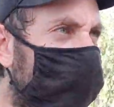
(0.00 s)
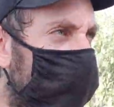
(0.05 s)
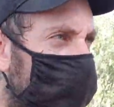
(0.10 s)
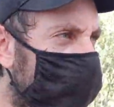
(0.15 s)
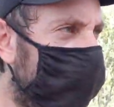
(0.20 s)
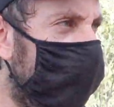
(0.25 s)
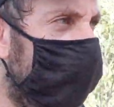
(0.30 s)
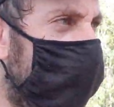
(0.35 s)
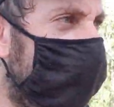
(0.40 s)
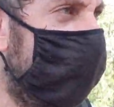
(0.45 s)
It
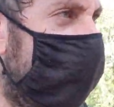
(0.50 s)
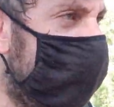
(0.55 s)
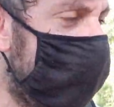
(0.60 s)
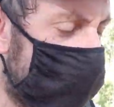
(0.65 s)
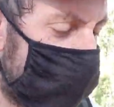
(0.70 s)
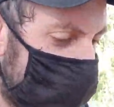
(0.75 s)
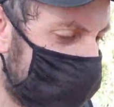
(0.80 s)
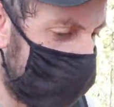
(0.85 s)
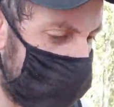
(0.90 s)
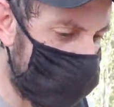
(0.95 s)
was only
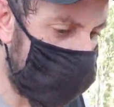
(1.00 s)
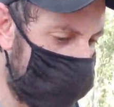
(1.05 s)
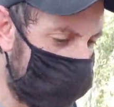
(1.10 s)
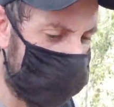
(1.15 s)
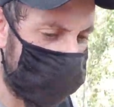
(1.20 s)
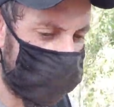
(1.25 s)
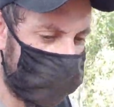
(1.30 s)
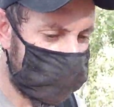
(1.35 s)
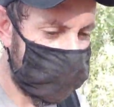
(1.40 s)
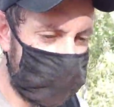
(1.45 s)
maybe
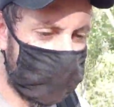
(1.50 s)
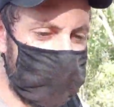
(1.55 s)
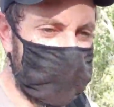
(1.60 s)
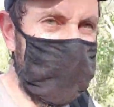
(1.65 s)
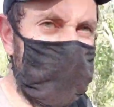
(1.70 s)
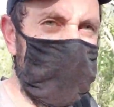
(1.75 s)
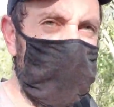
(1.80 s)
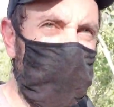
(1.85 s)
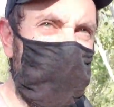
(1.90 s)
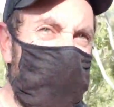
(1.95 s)

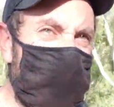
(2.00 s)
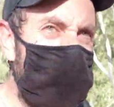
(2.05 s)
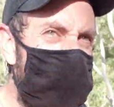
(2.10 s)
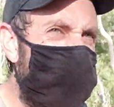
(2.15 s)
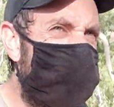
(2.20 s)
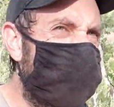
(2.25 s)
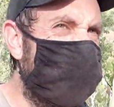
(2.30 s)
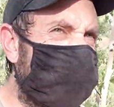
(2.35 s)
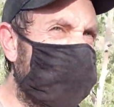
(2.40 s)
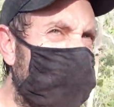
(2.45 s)
20
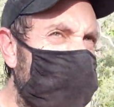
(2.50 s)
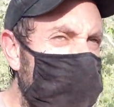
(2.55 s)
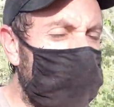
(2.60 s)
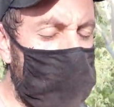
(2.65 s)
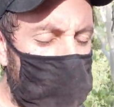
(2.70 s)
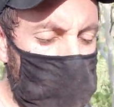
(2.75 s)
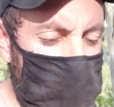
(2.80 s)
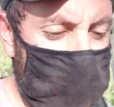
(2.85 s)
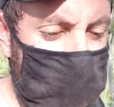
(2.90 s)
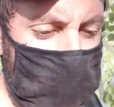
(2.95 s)
minutes to this
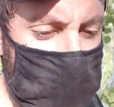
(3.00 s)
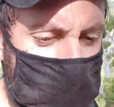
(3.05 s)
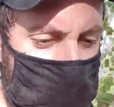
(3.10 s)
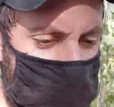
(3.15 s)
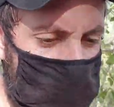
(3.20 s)
point.